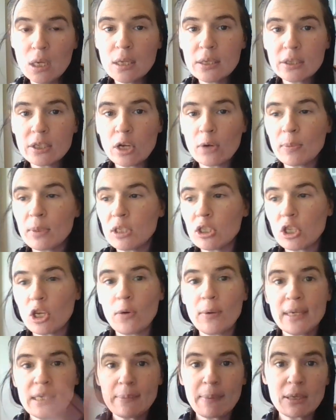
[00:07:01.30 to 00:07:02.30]
So much
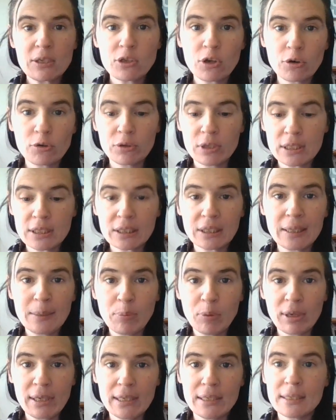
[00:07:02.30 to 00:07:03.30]
so he's about to turn this
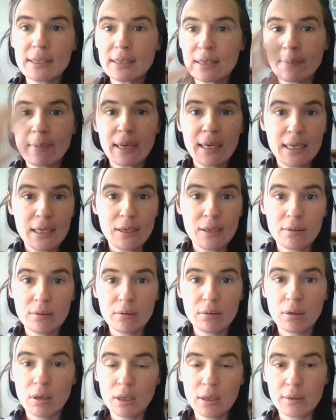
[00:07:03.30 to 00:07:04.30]
Libra into somebody
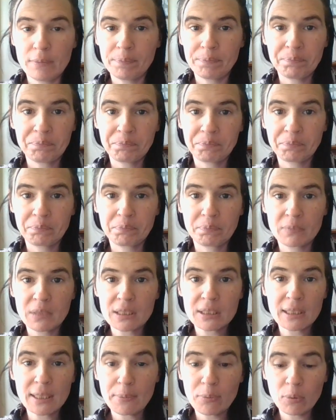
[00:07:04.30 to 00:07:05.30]
um,
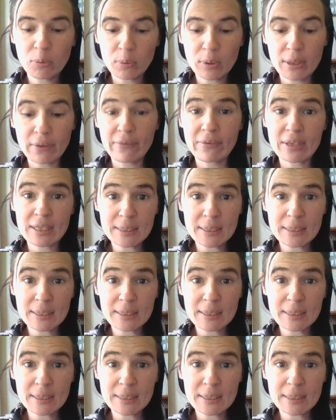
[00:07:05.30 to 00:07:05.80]
this Libra wouldn't have